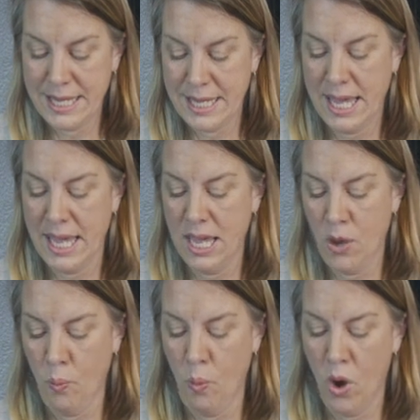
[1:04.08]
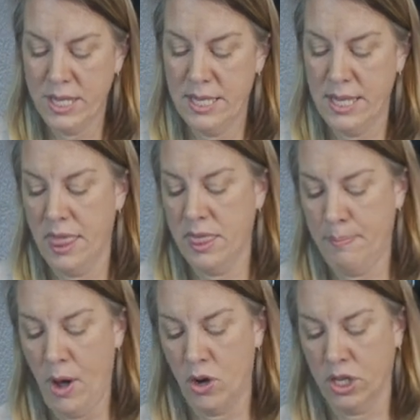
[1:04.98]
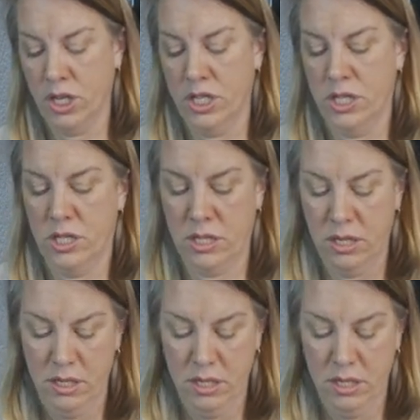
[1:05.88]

see what is in the box.